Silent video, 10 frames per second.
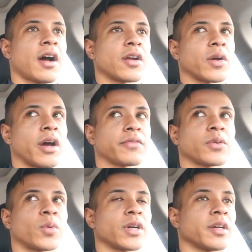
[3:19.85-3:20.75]
I don't have
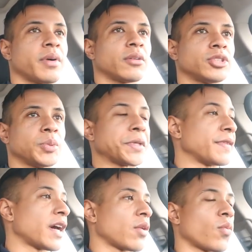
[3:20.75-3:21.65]
to worry about
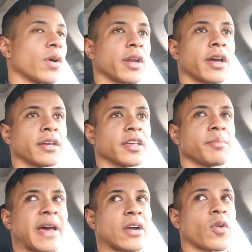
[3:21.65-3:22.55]
doing that when I
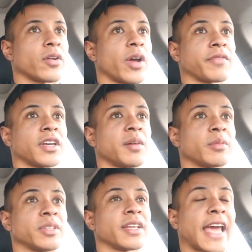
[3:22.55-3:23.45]
get back, or I don't have to
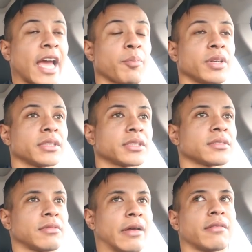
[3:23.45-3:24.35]
come up to the
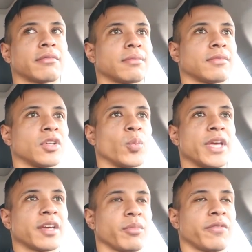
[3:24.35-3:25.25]
campus like the
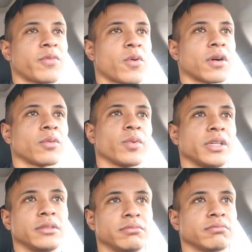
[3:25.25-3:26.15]
weekend before we